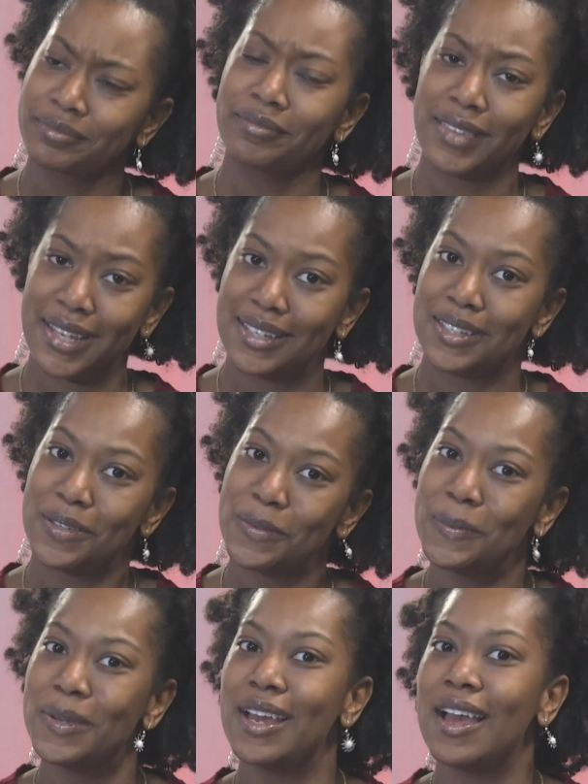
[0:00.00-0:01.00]
Thank you.
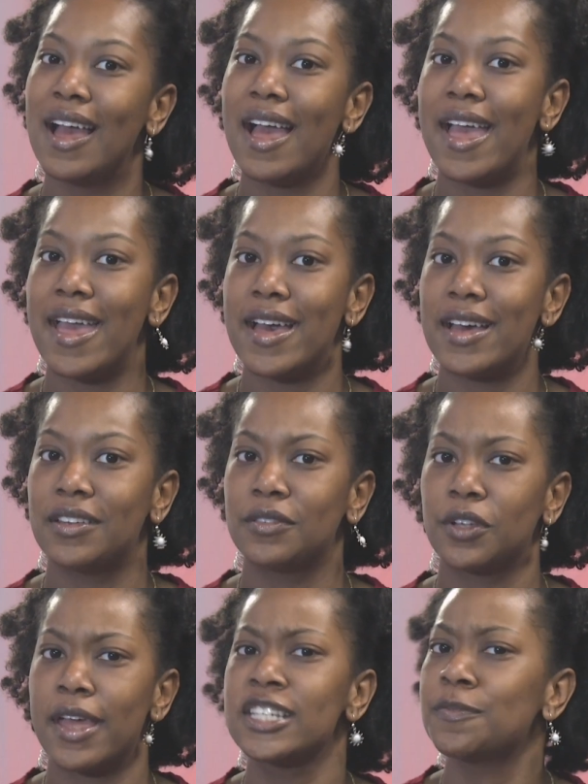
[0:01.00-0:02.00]
And
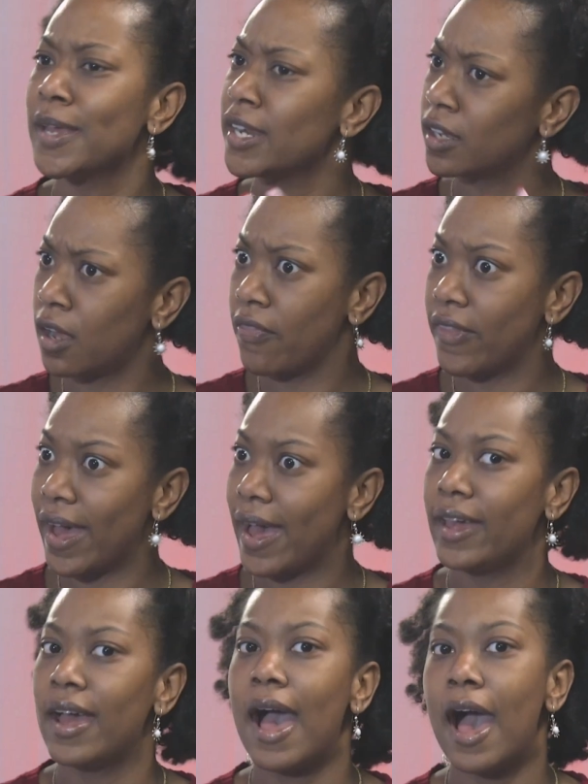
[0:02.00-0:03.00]
expanding on that,
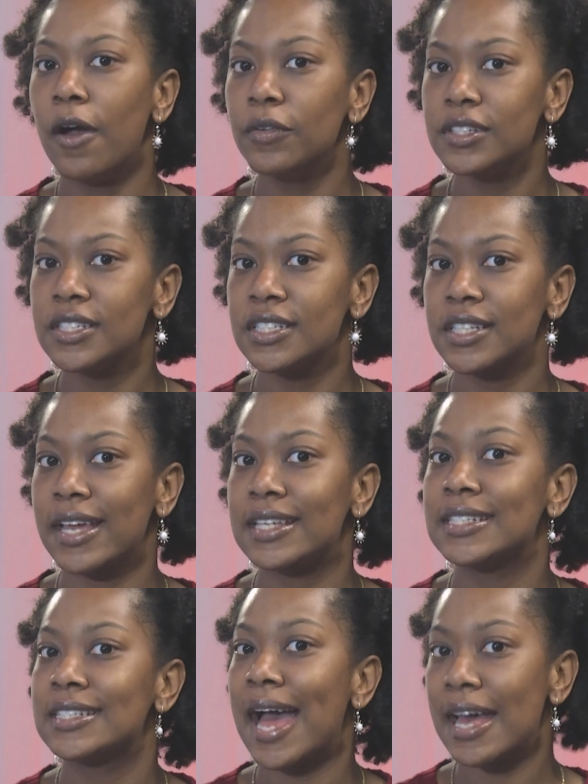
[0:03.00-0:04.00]
how does this
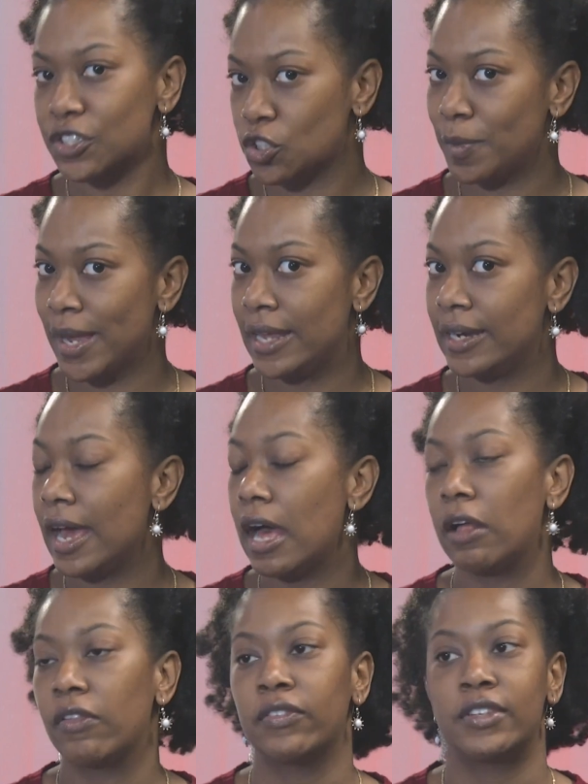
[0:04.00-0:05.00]
exacerbate
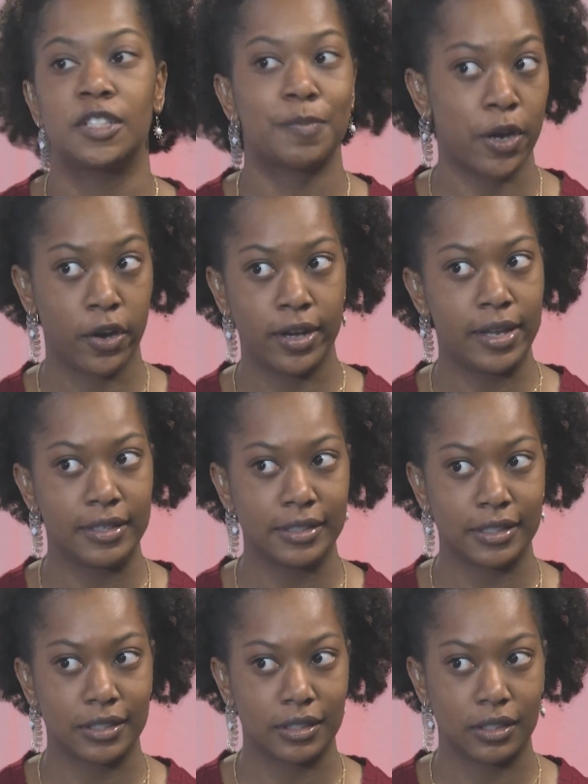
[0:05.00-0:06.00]
health
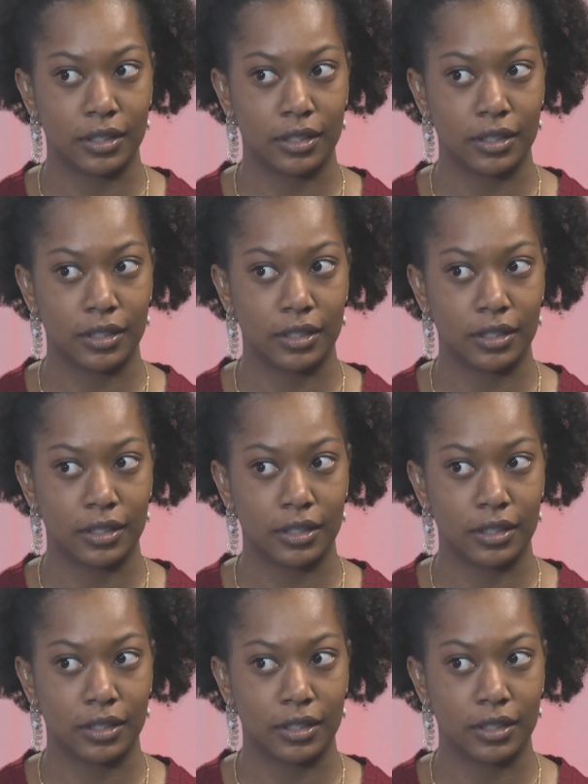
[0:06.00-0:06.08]
disparities?